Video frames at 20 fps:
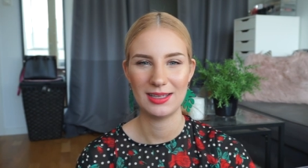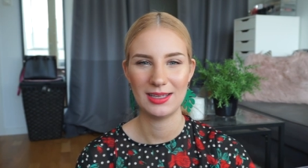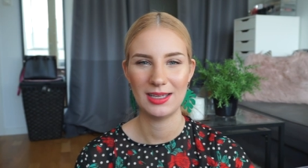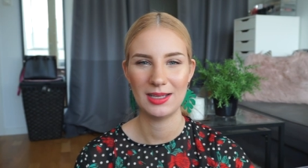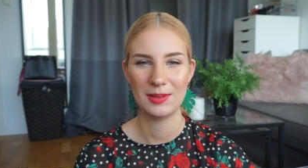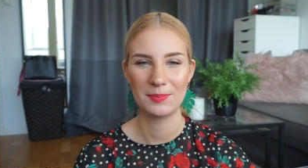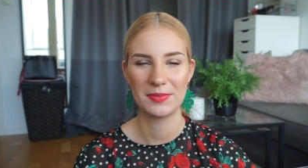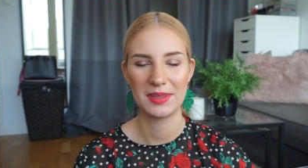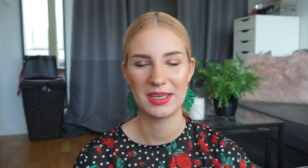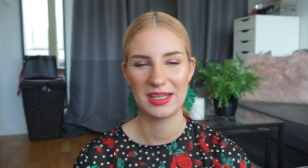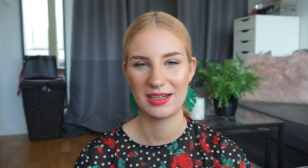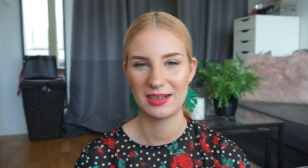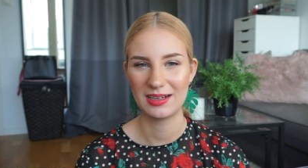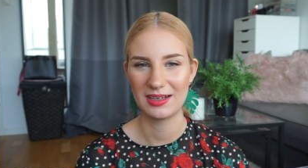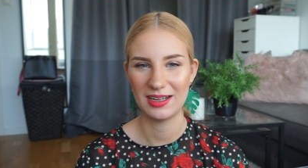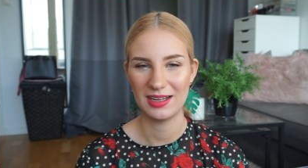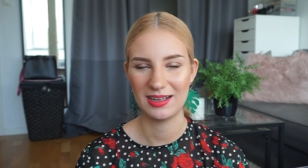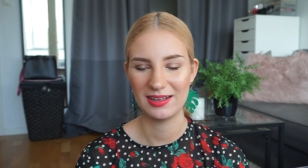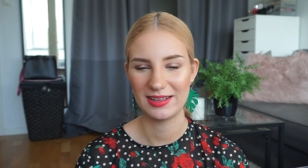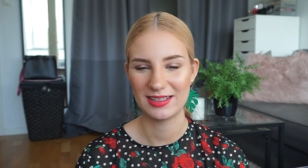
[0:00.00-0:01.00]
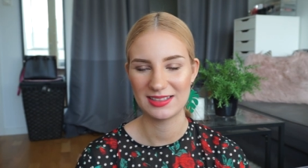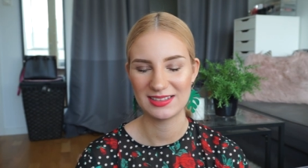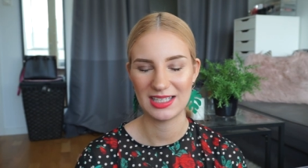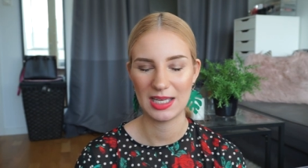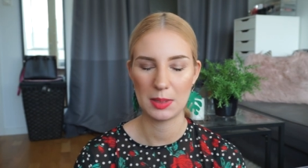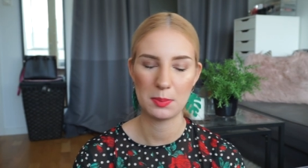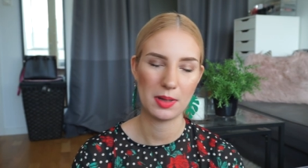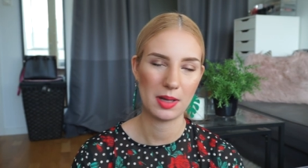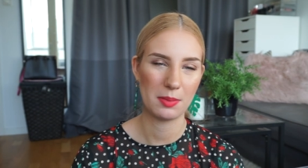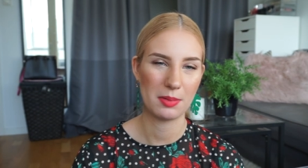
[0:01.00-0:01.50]
in the
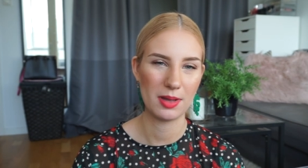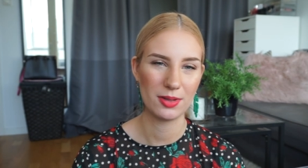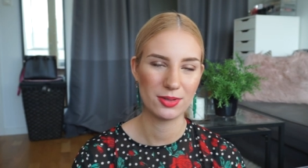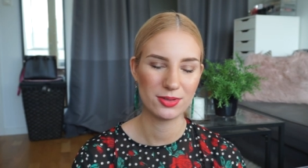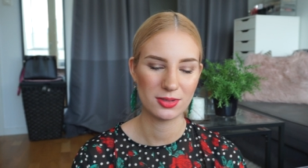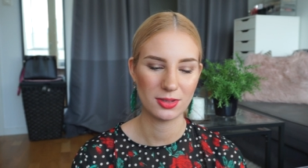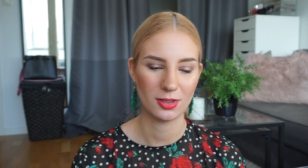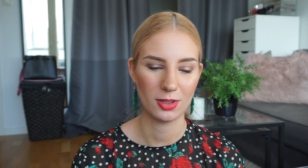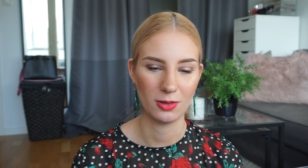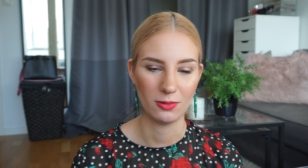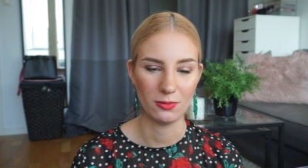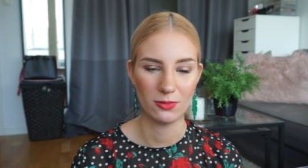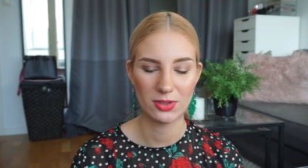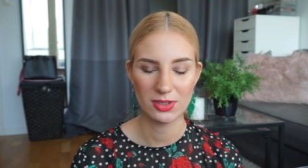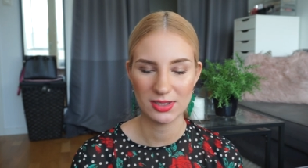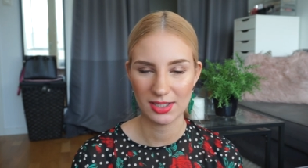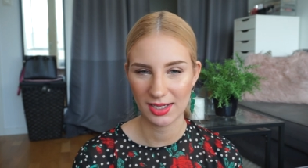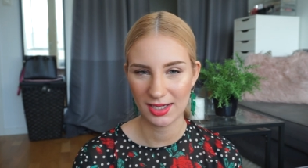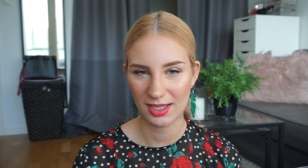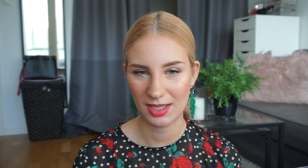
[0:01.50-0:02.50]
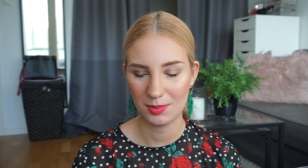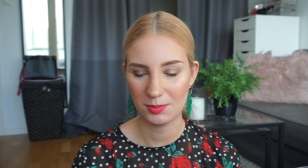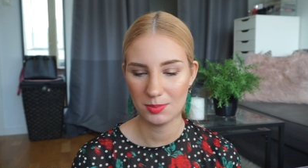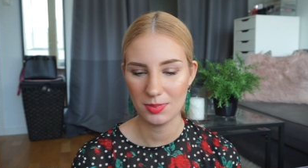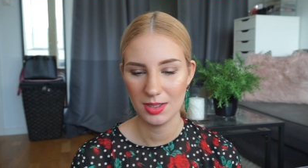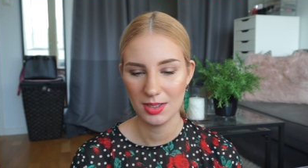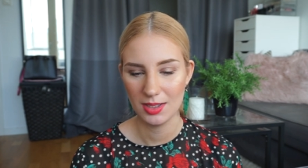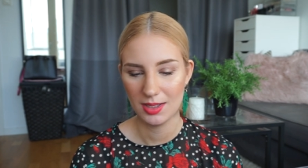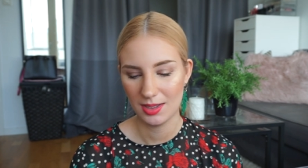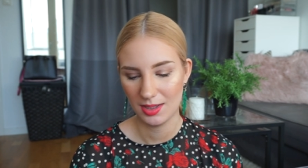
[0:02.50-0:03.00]
same amount of
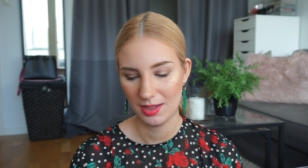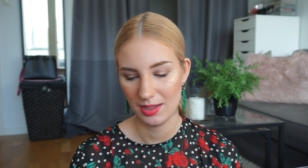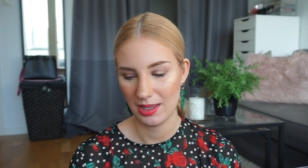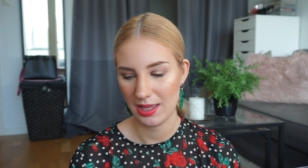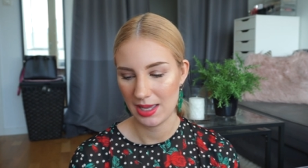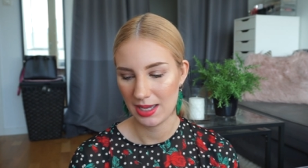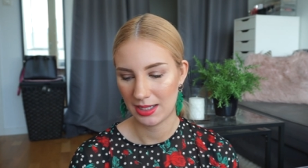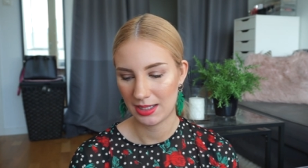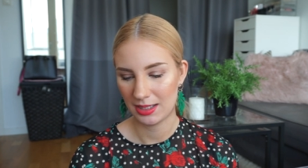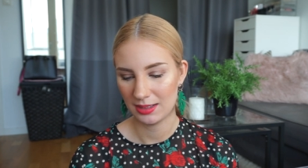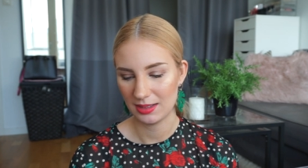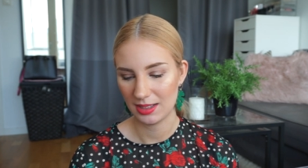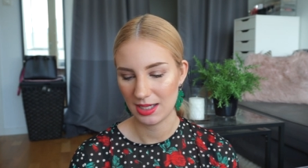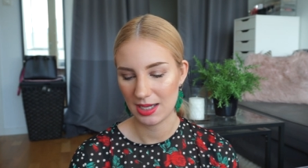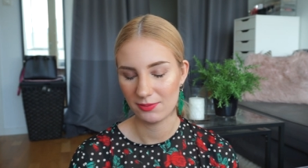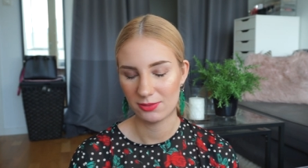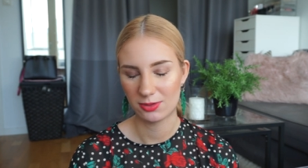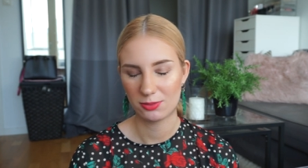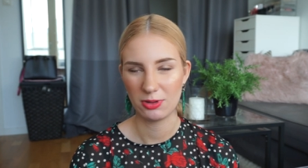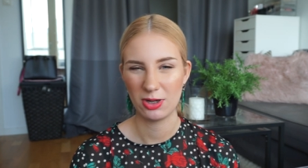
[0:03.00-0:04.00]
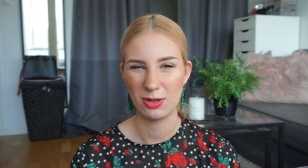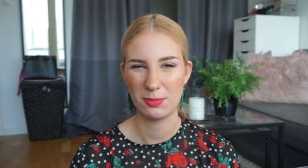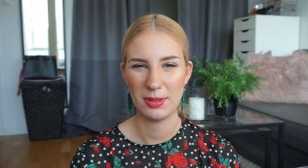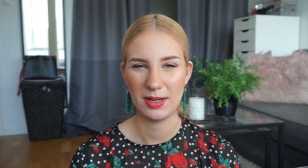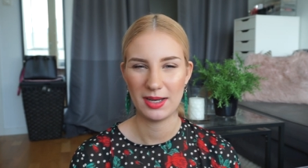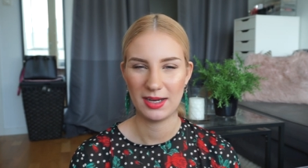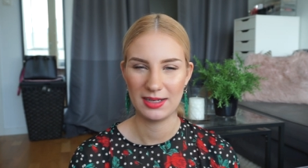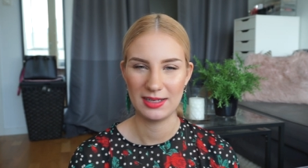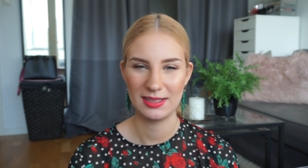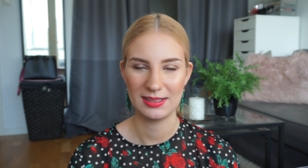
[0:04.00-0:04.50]
time, and I haven't
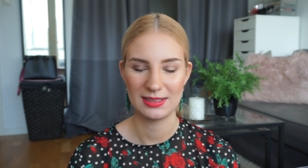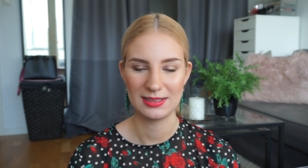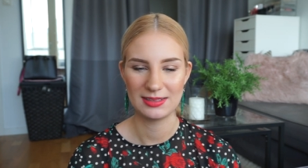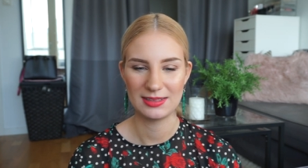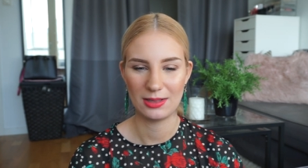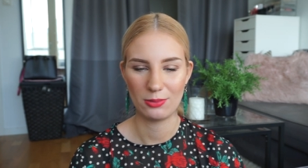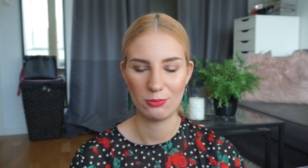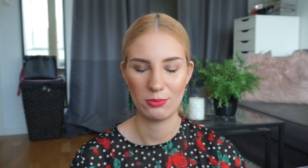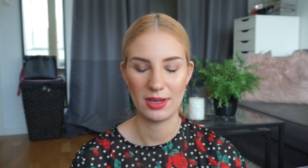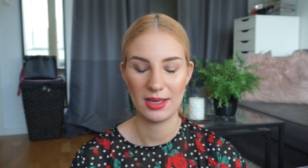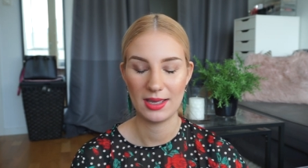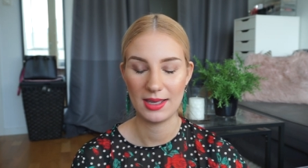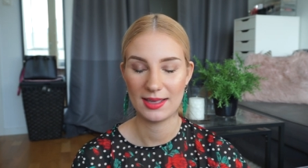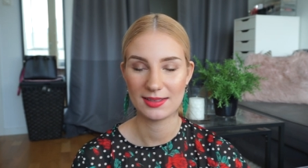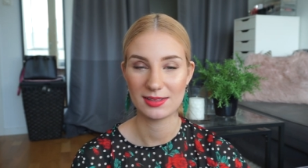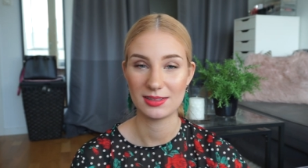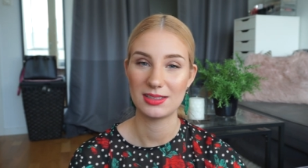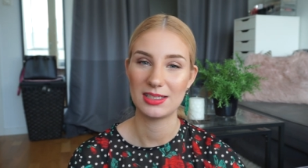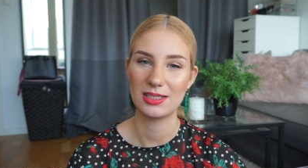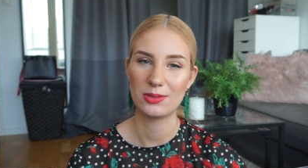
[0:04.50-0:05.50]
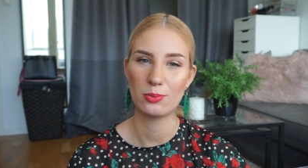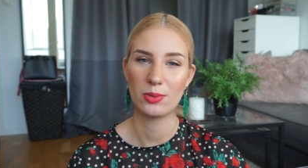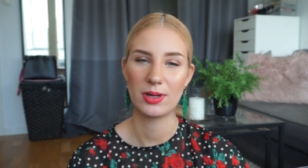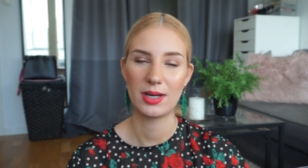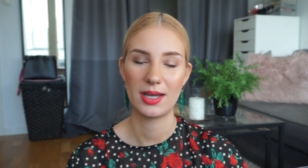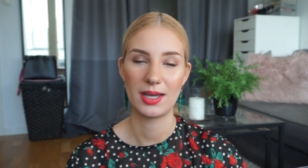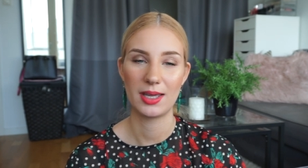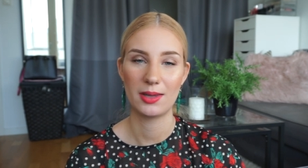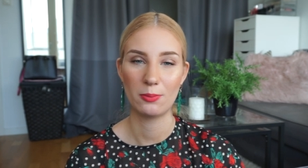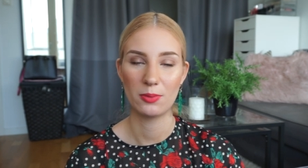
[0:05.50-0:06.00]
reapplied it the same way as I did when
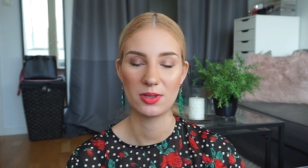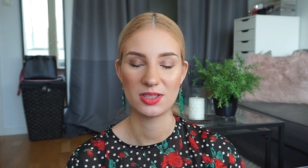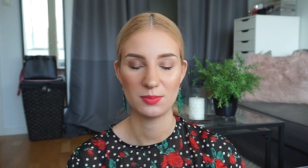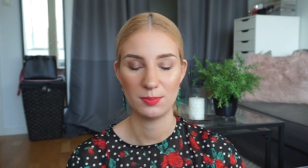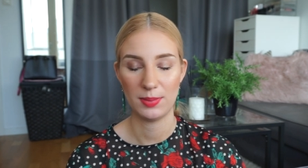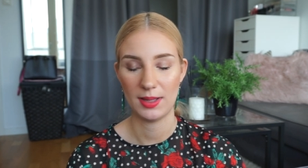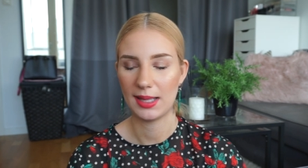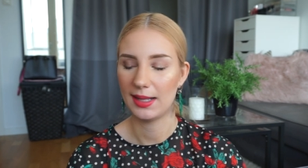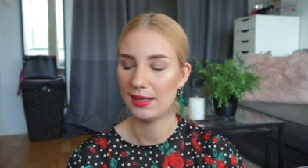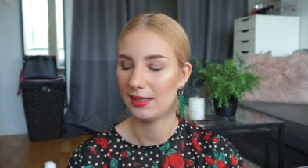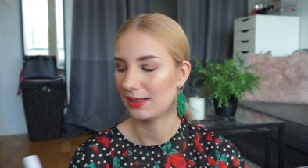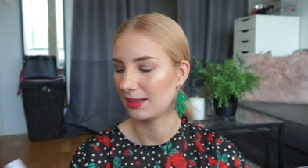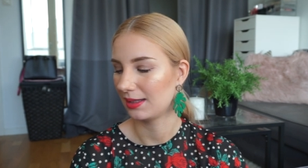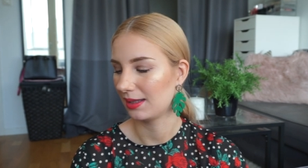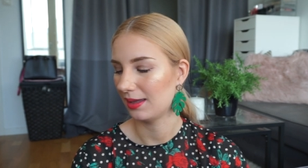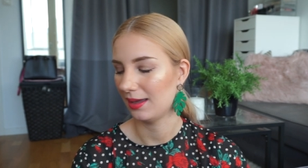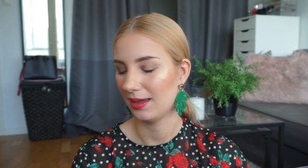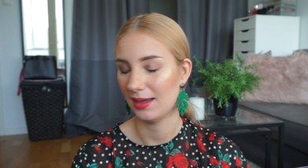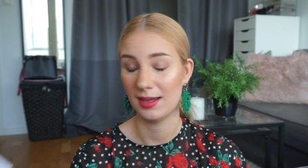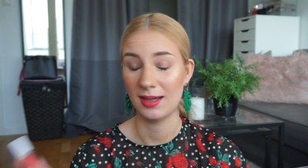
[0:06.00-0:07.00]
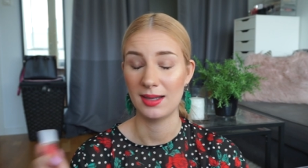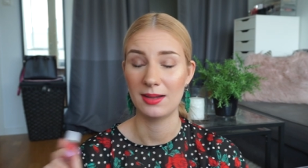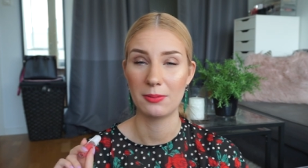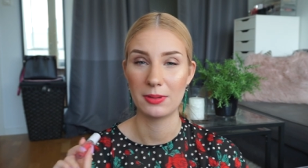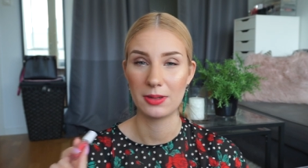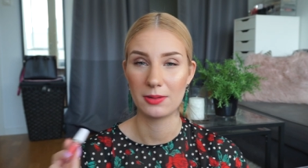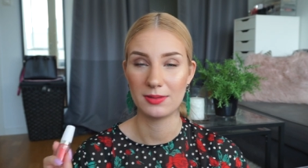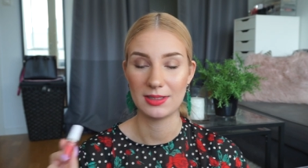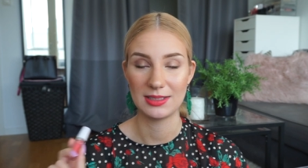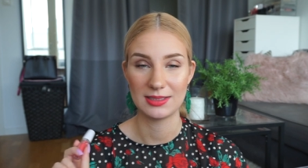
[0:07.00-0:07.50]
I was panning
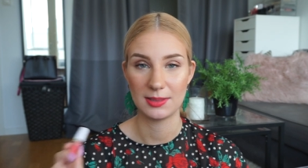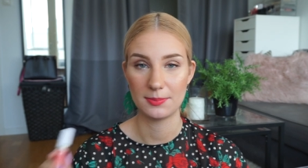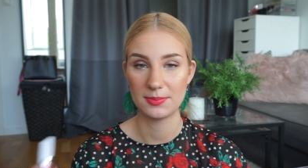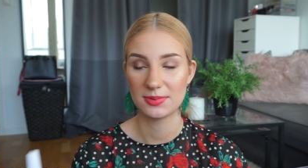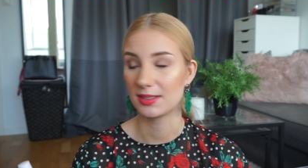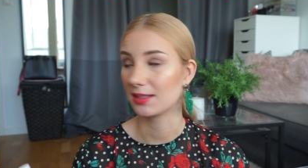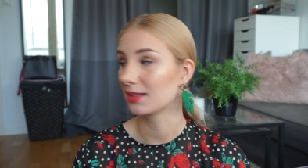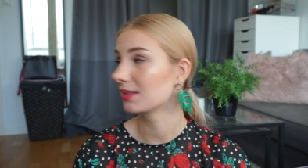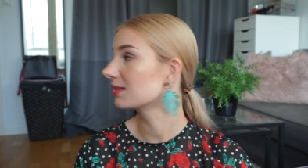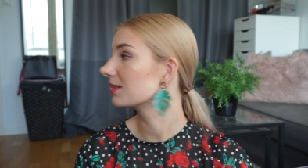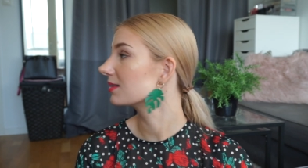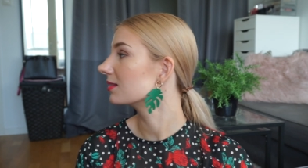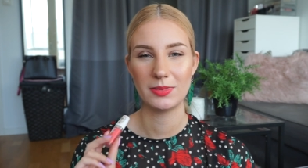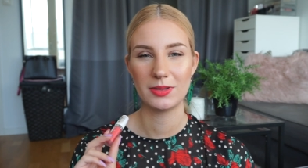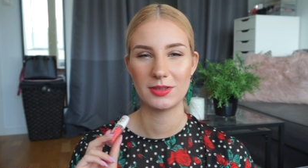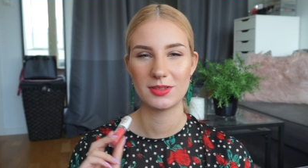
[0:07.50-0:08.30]
one of these lipsticks.